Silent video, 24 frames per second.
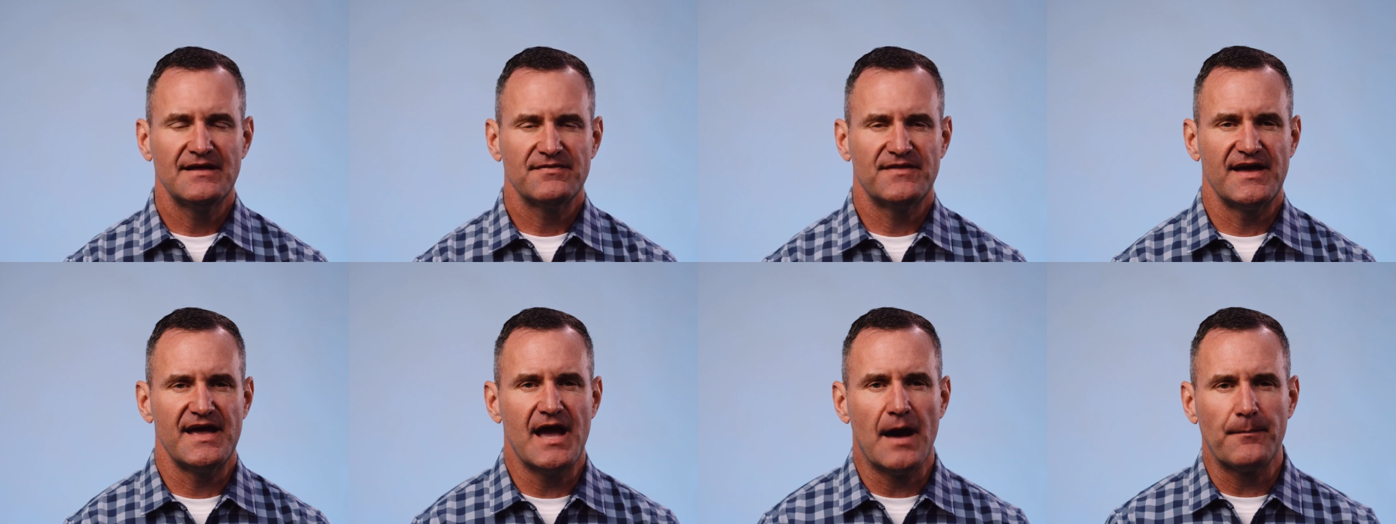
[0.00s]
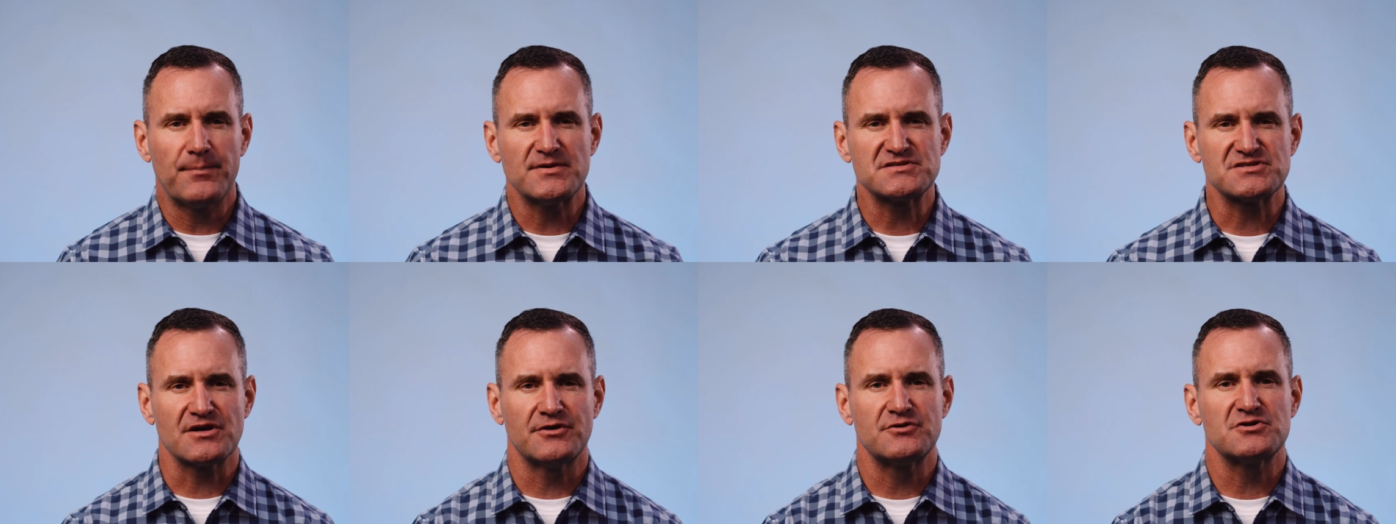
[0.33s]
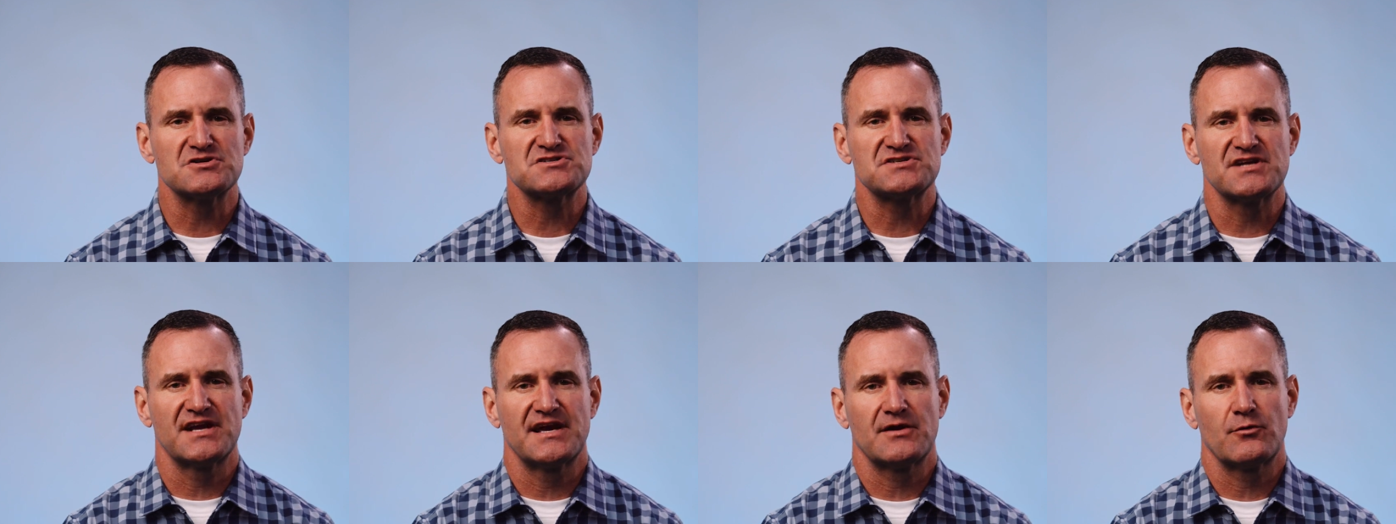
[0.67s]
They help us
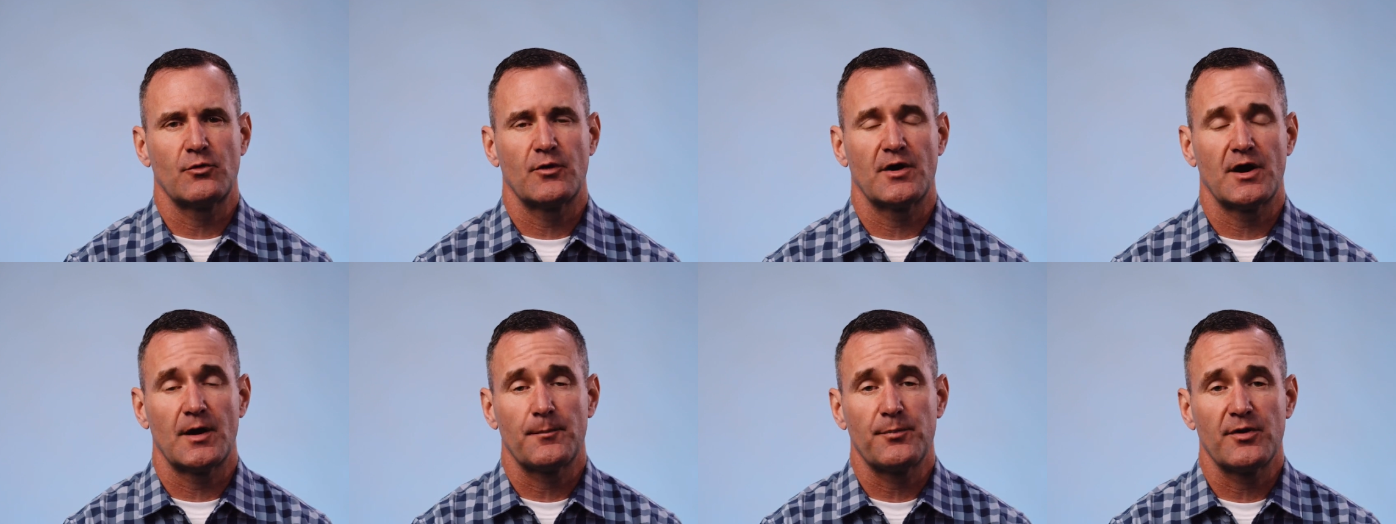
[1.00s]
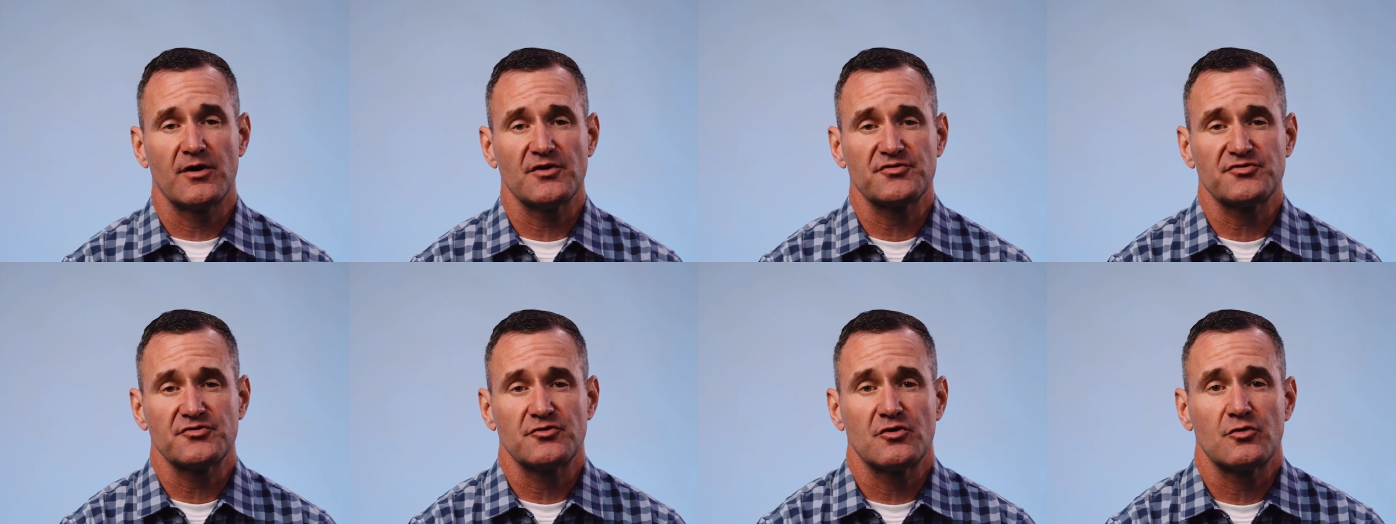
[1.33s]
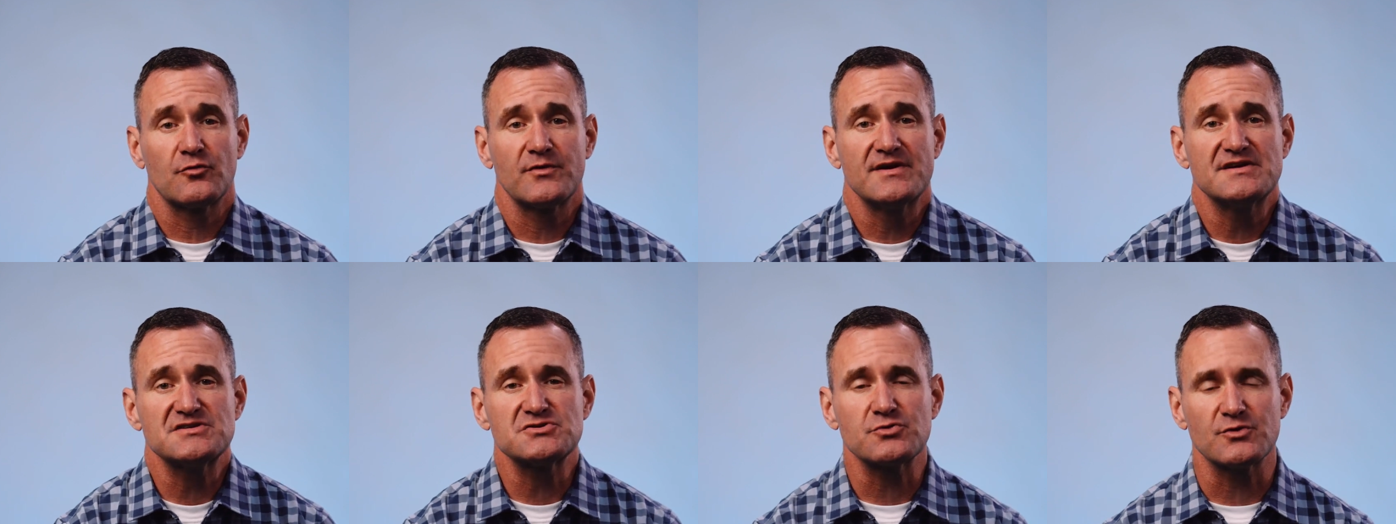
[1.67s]
understand where our personal
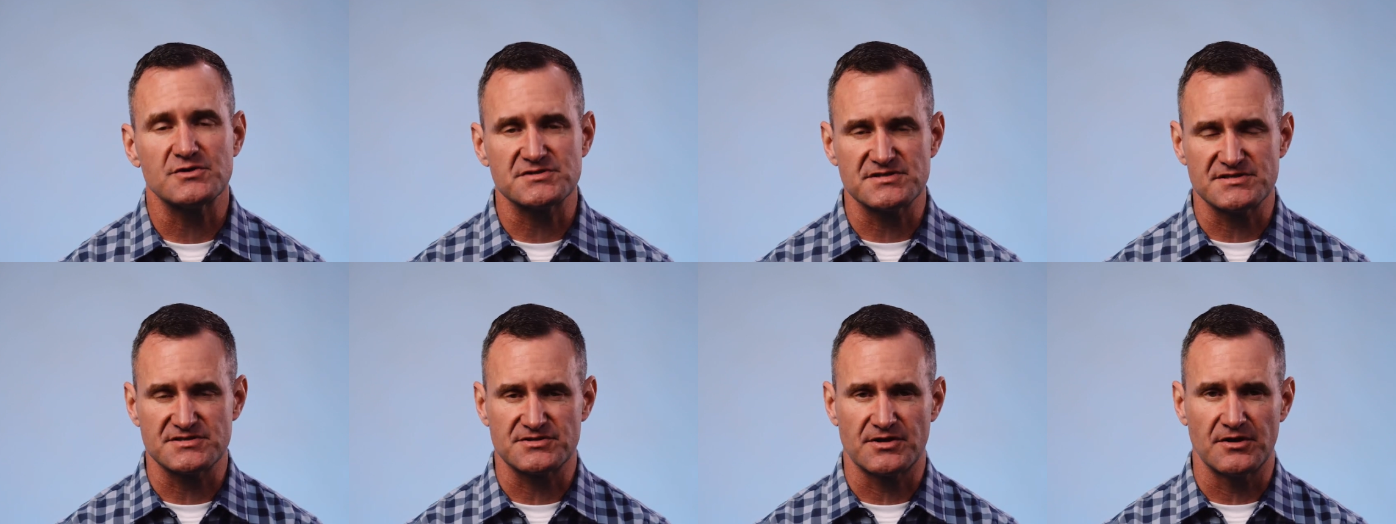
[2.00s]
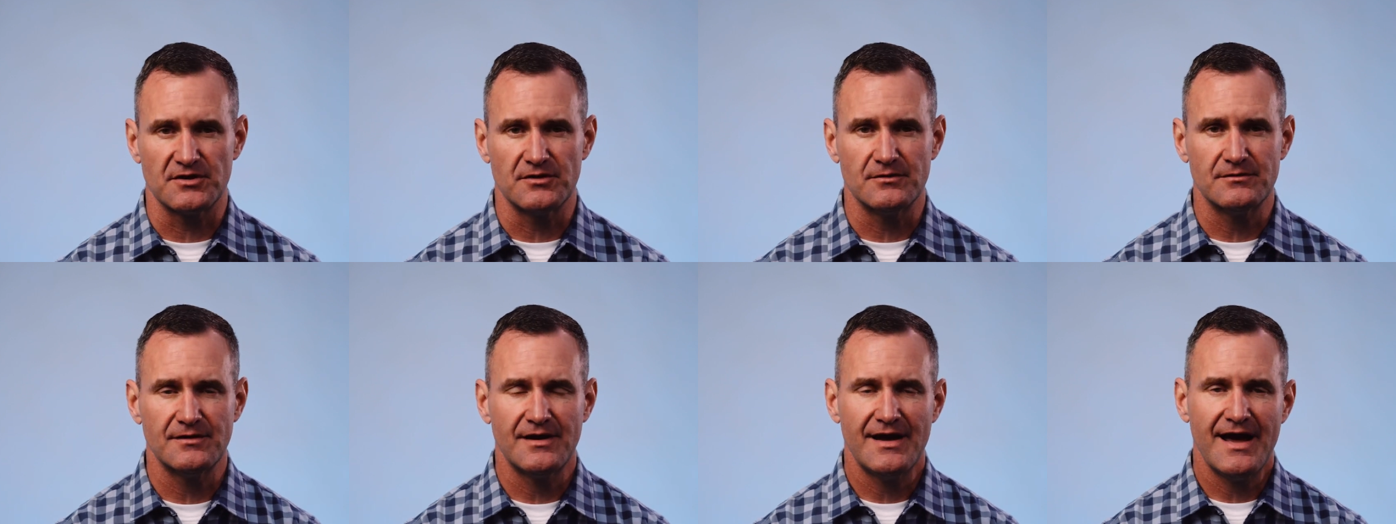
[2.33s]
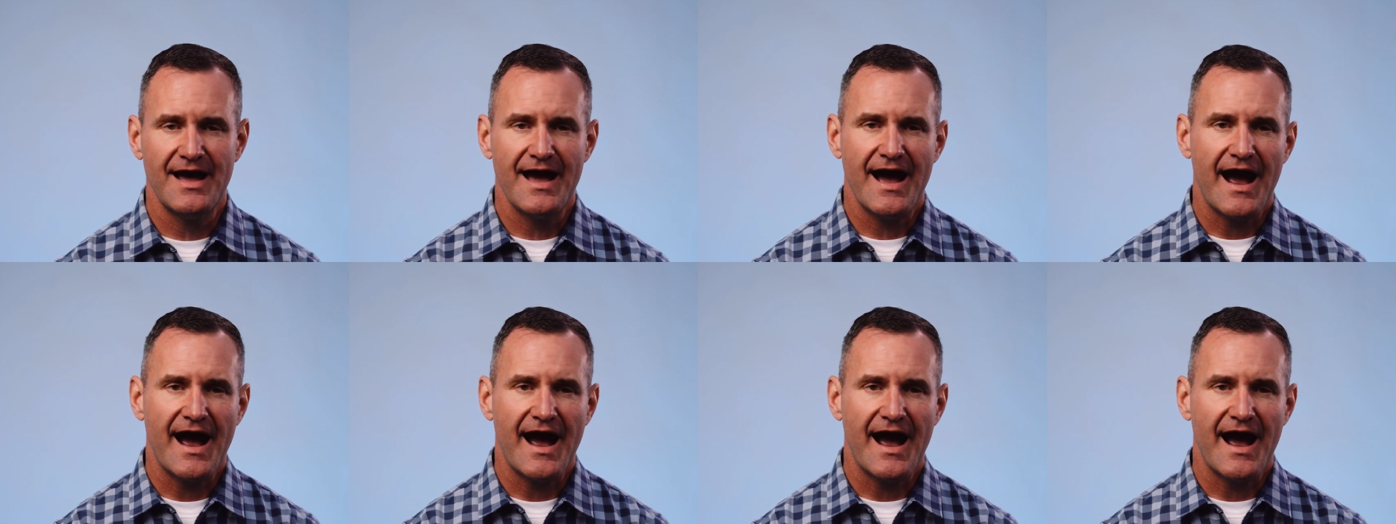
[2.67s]
resources go,